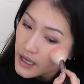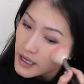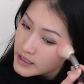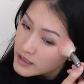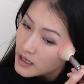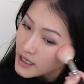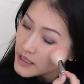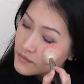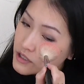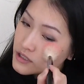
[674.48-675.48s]
And I
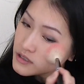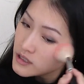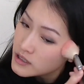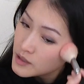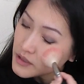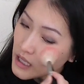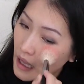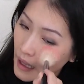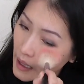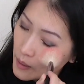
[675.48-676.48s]
am just going to
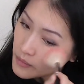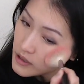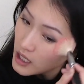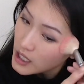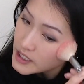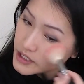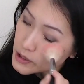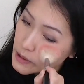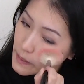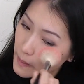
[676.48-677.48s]
apply
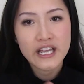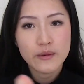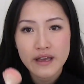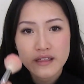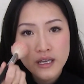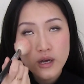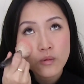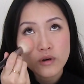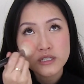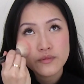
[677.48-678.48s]
blush. Now you might
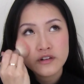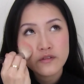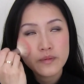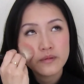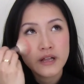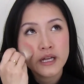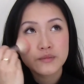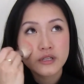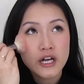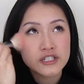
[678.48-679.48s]
think, what's the point of
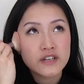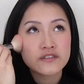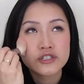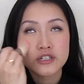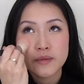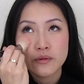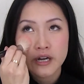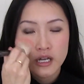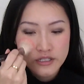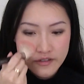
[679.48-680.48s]
applying blush if you're just going to be
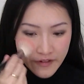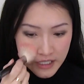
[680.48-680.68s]
wearing under a